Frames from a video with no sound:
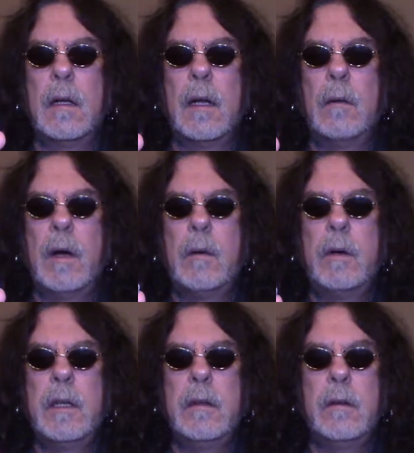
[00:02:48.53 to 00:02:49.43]
That way
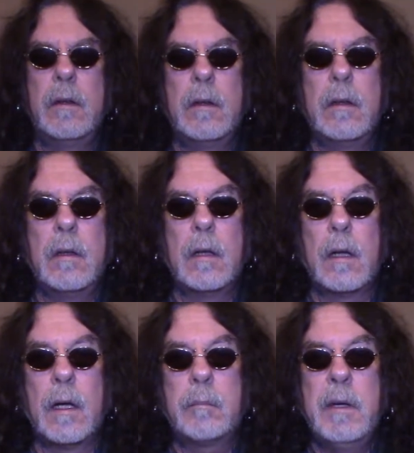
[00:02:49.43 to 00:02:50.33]
when, you,
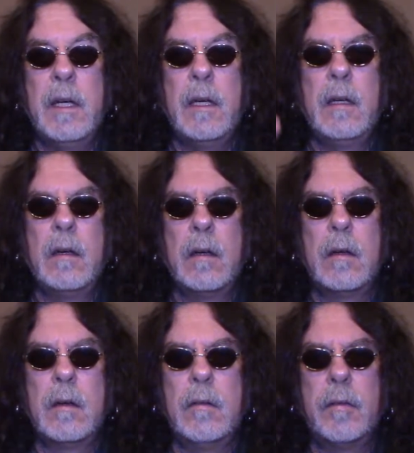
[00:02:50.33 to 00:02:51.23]
like me,
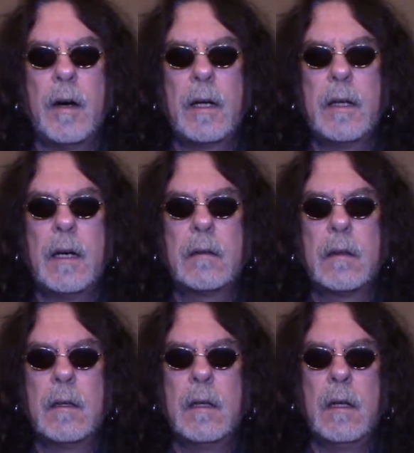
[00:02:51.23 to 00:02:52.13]
you find out
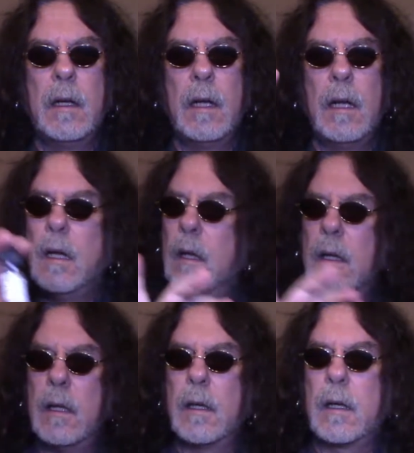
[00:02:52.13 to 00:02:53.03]

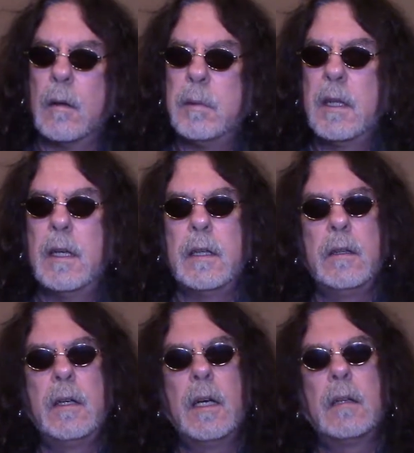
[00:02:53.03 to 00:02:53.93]
that the company that
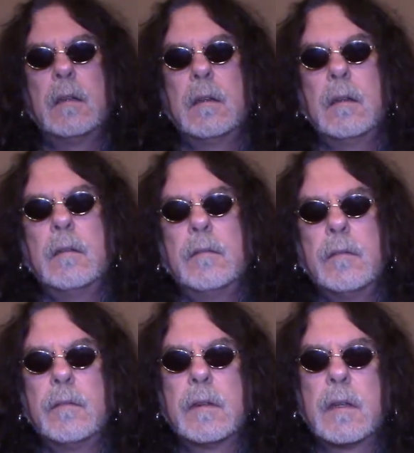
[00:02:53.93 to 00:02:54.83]
you get
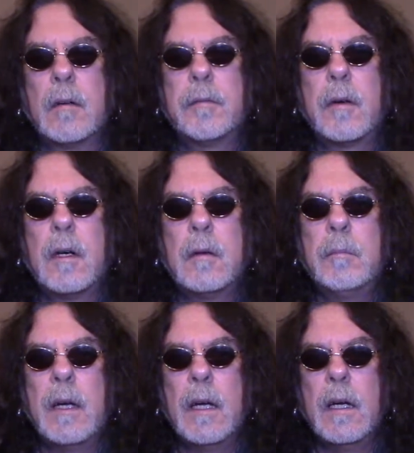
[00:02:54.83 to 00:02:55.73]
stuff
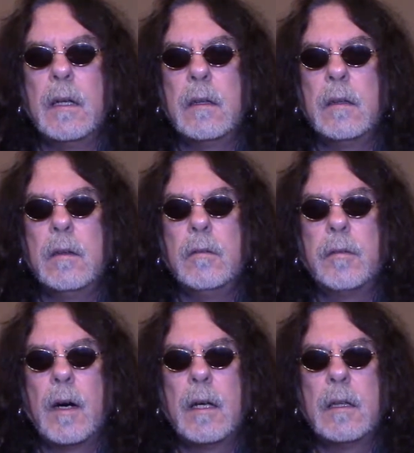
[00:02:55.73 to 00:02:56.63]
from and you
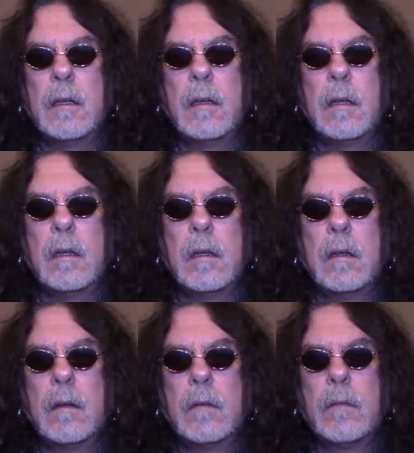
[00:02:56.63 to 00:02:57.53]
find it
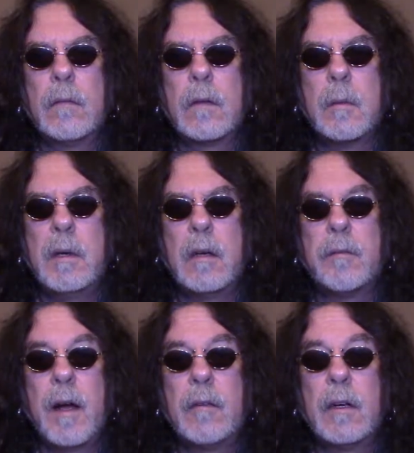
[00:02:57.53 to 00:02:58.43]
to be your
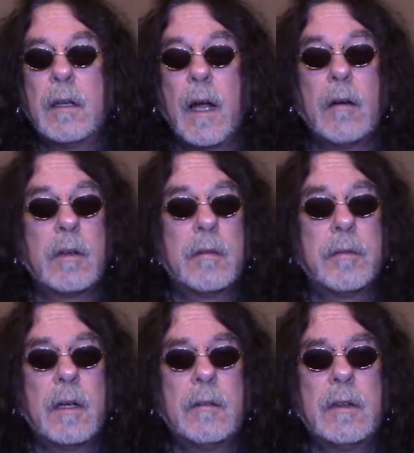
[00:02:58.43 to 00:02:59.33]
favorite and they have good
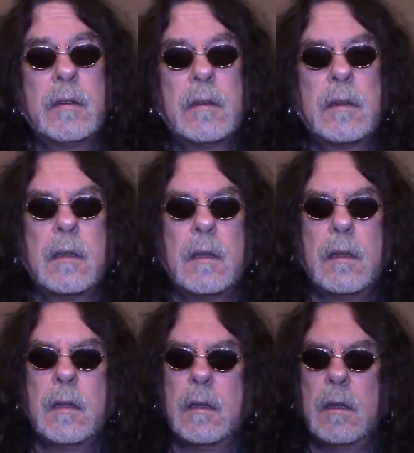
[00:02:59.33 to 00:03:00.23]
flavors,
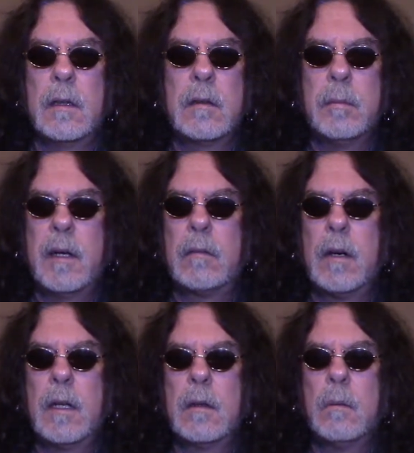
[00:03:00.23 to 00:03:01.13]
you just might
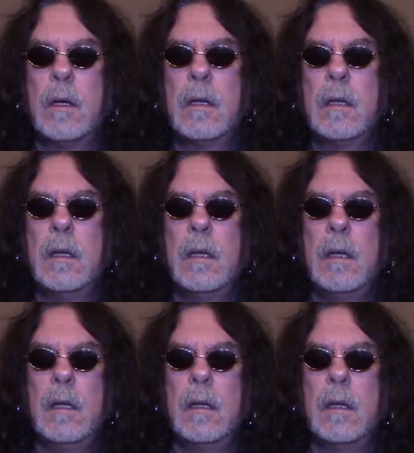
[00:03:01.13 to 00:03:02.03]
run into one
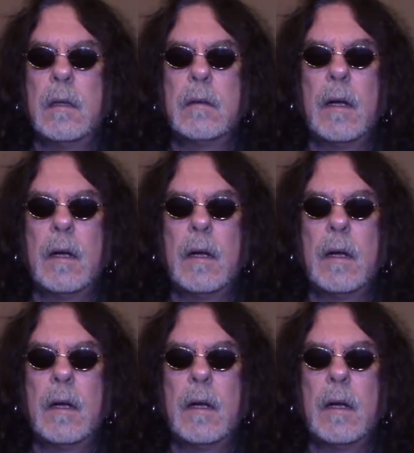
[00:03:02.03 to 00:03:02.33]
that is